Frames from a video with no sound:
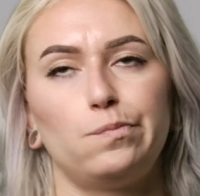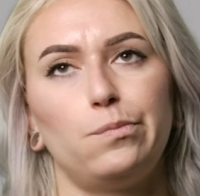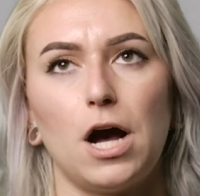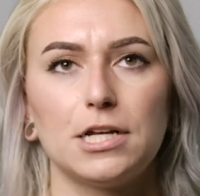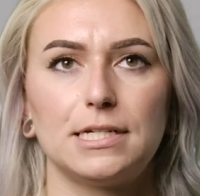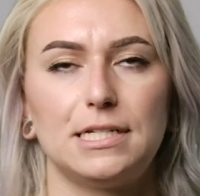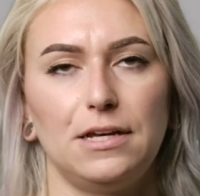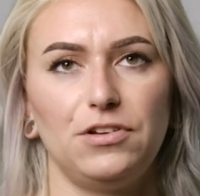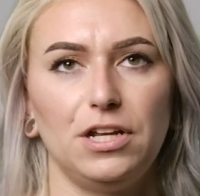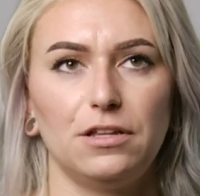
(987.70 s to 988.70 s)

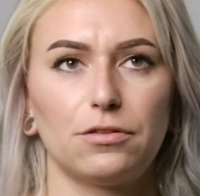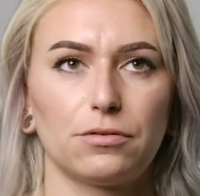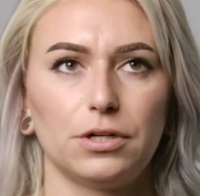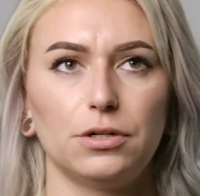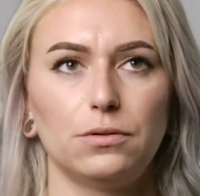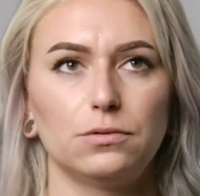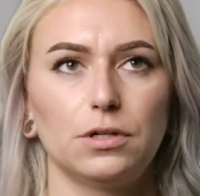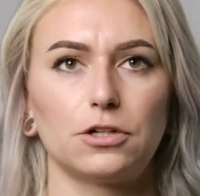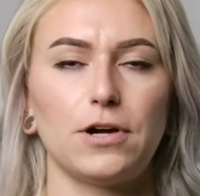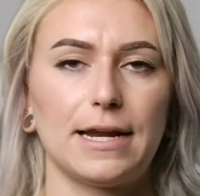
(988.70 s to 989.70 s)
positivity through
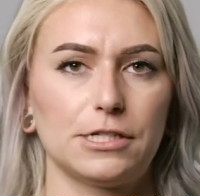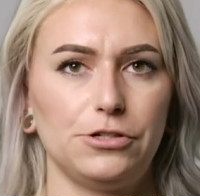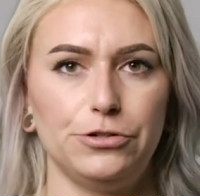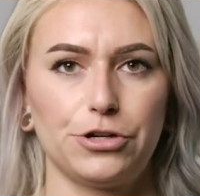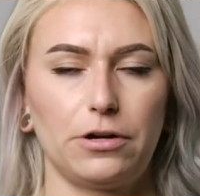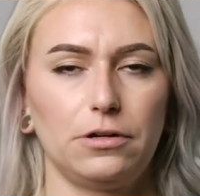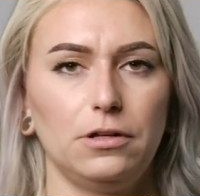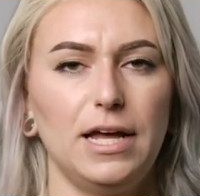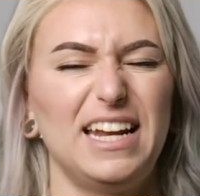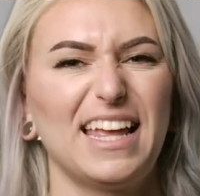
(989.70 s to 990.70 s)
a gratitude
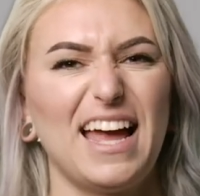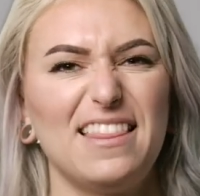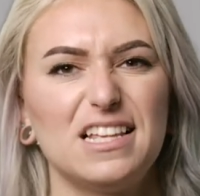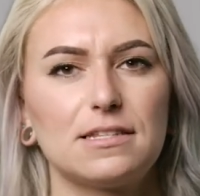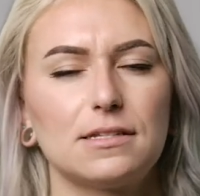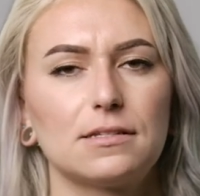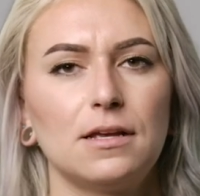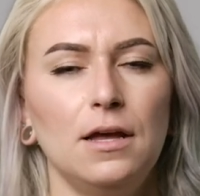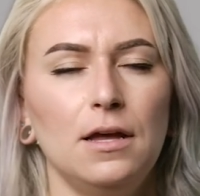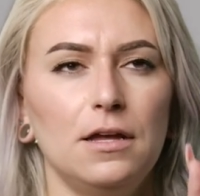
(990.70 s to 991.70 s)
journal. And again,
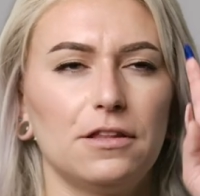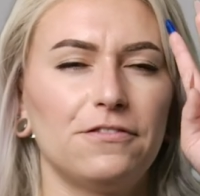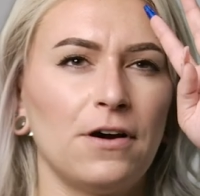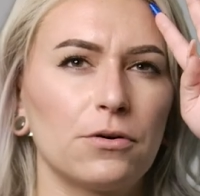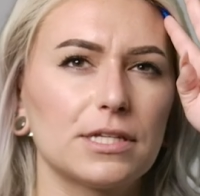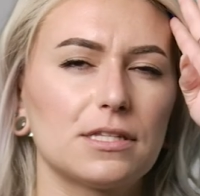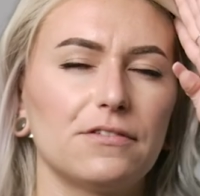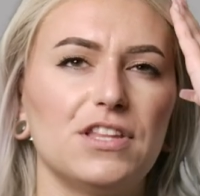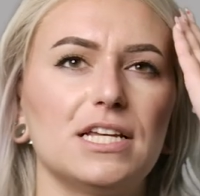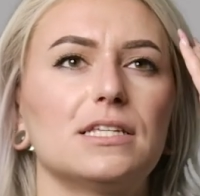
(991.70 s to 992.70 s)
the focus
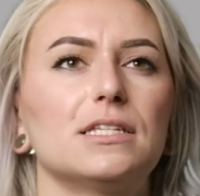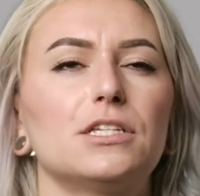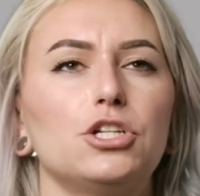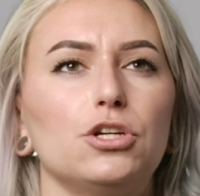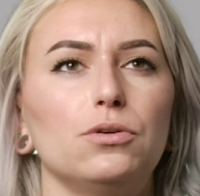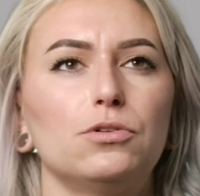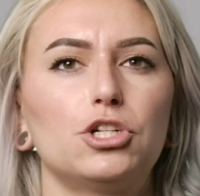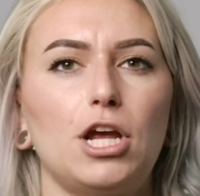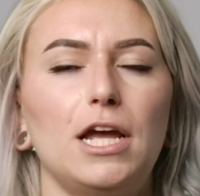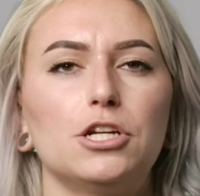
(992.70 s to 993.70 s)
of this is to
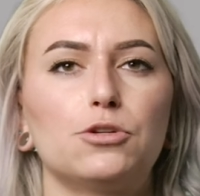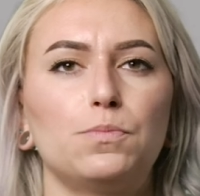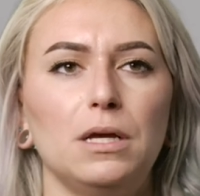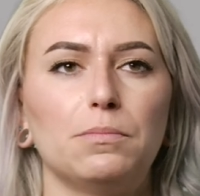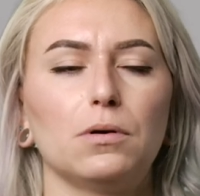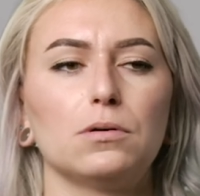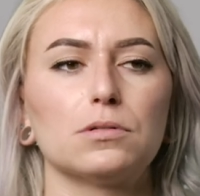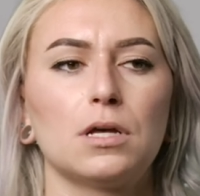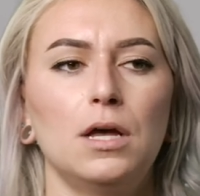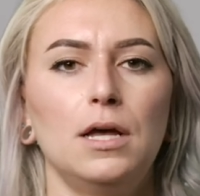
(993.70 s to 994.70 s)
change
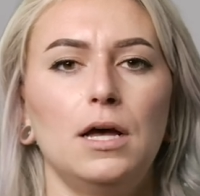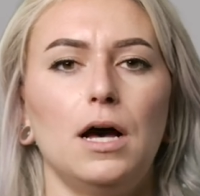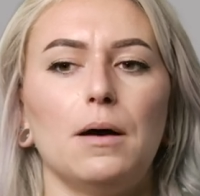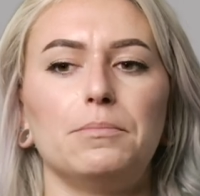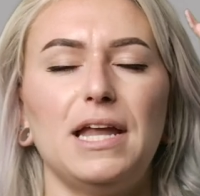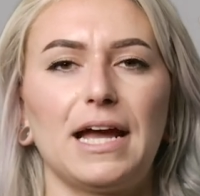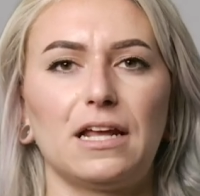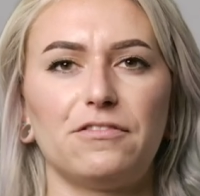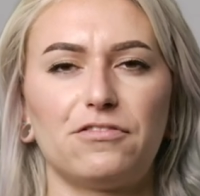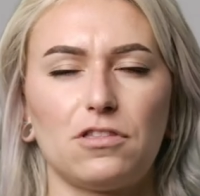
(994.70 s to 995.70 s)
people's
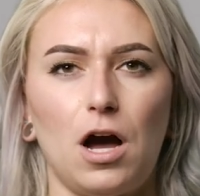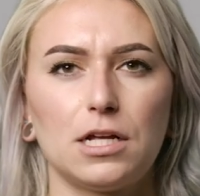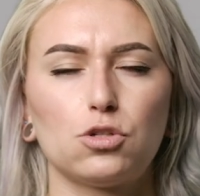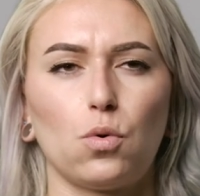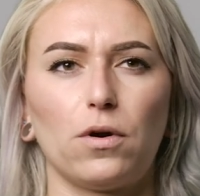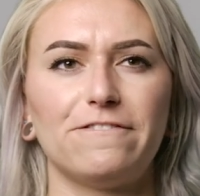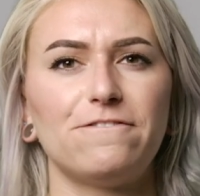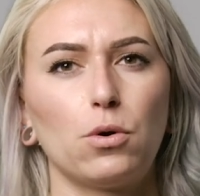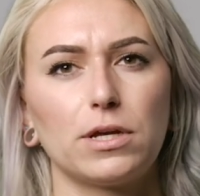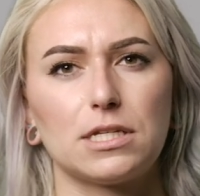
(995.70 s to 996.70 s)
negative thoughts or
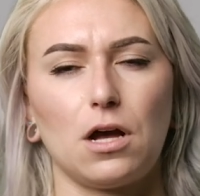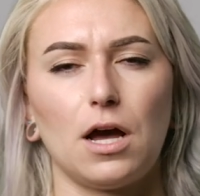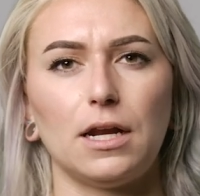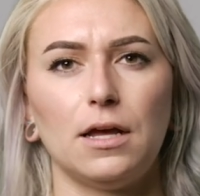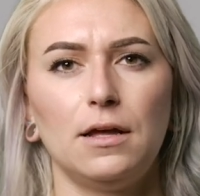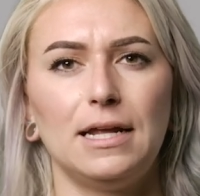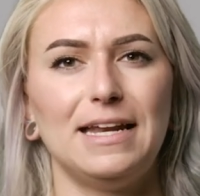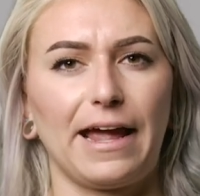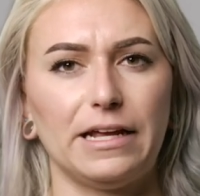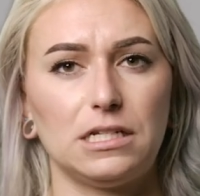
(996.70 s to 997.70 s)
focus on
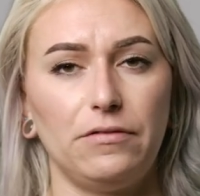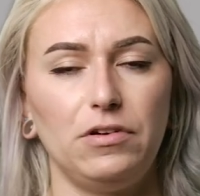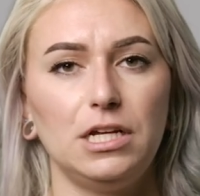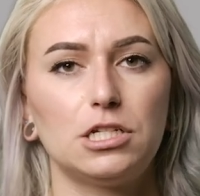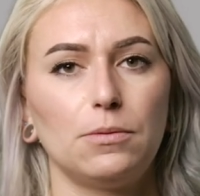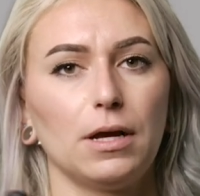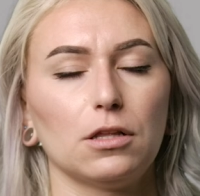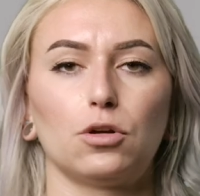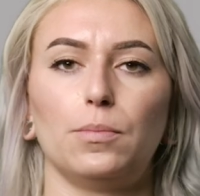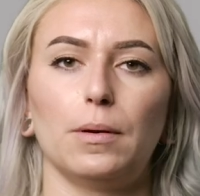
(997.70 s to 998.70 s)
negativity to be a
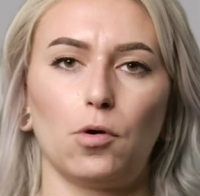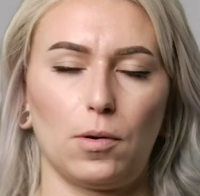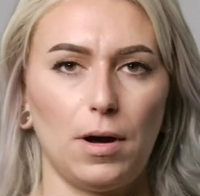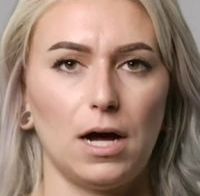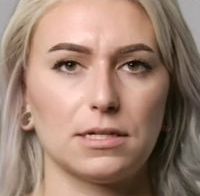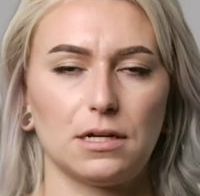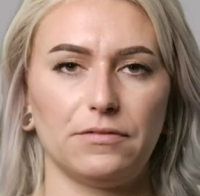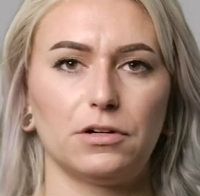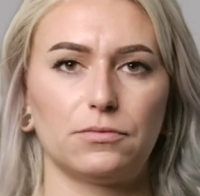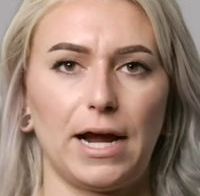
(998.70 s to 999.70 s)
little bit more
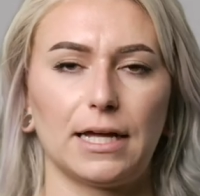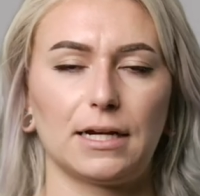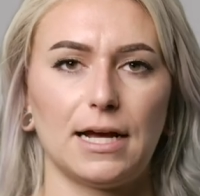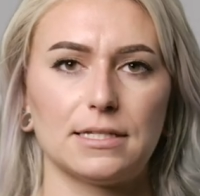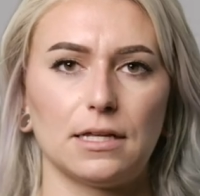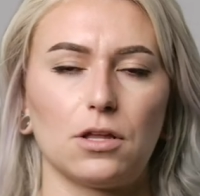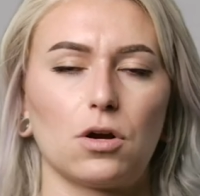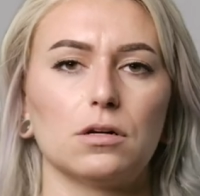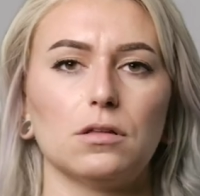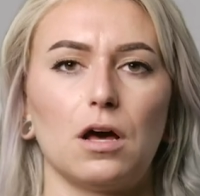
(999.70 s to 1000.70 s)
positive and recognize that
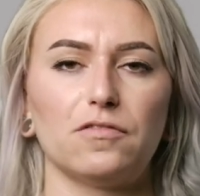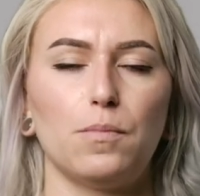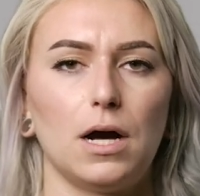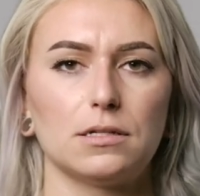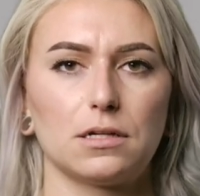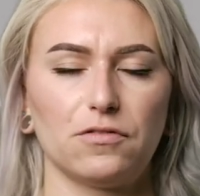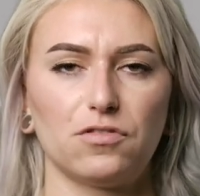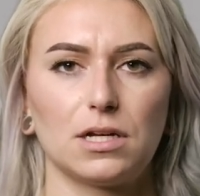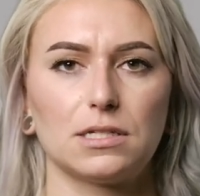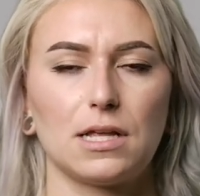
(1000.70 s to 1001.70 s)
there are a lot of positive
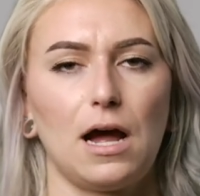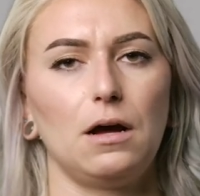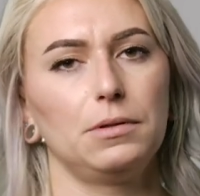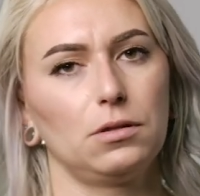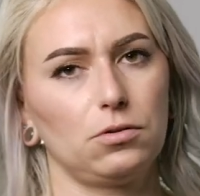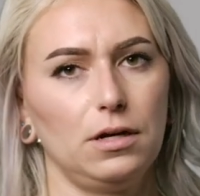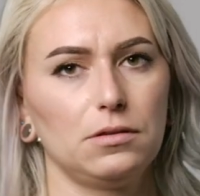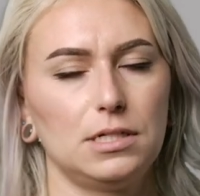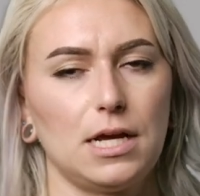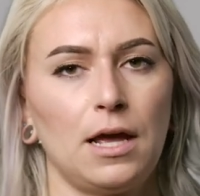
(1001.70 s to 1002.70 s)
things that happen
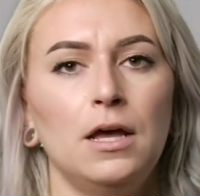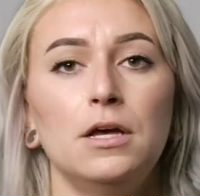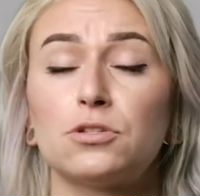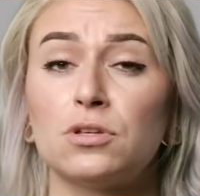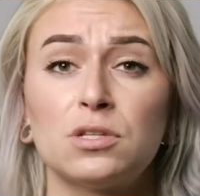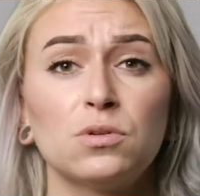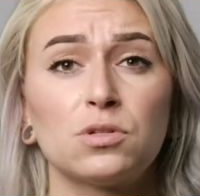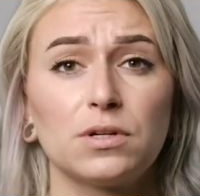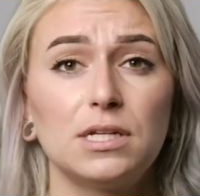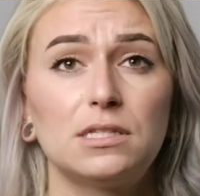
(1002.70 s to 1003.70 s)
throughout the day. So this
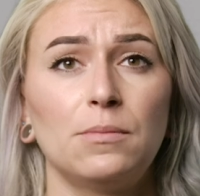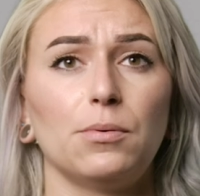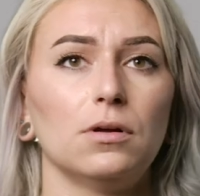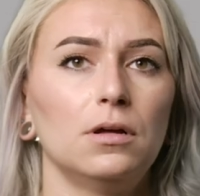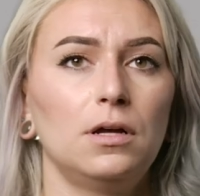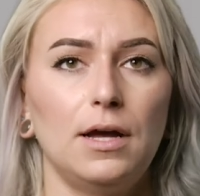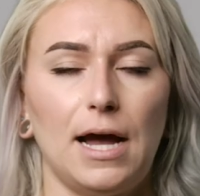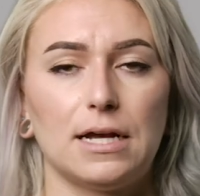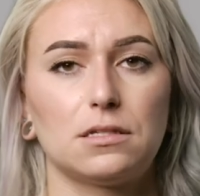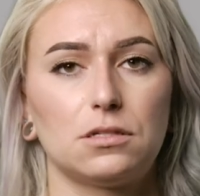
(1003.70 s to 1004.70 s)
one's really simple.
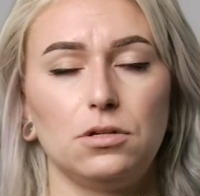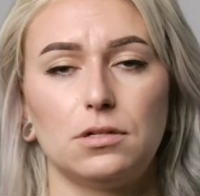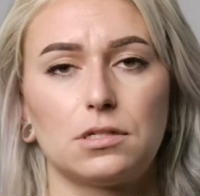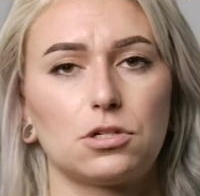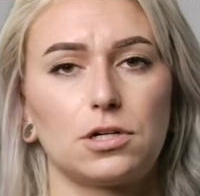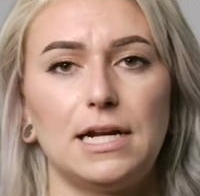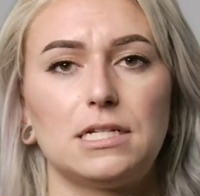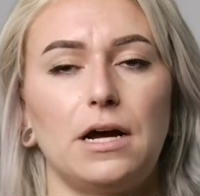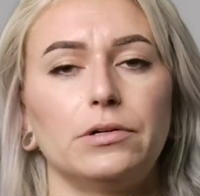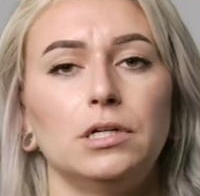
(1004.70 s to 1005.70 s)
Ask the students to write
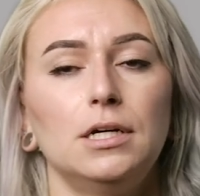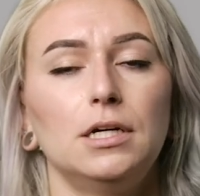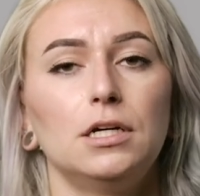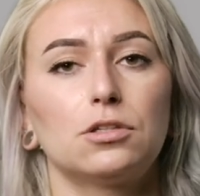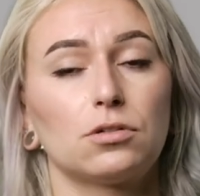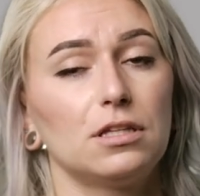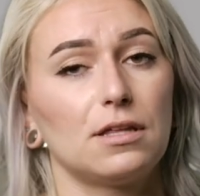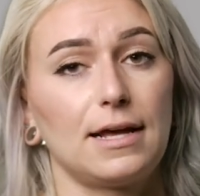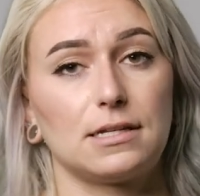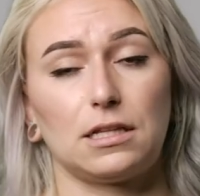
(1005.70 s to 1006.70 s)
down 3
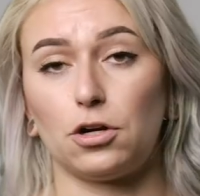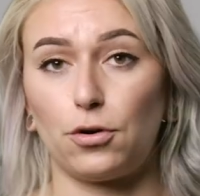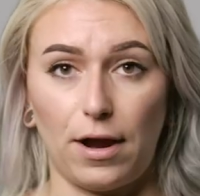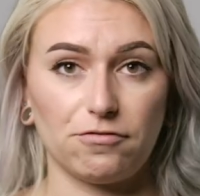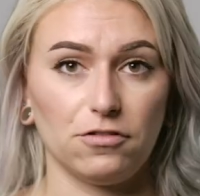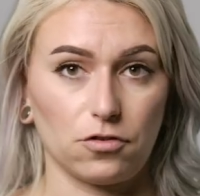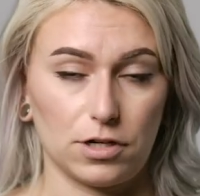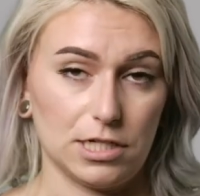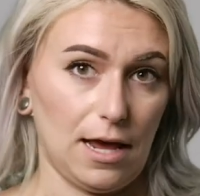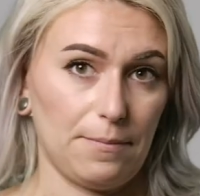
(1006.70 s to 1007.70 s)
things that they're grateful
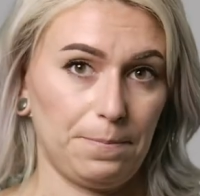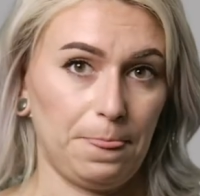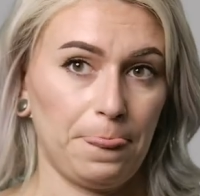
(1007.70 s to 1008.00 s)
for today.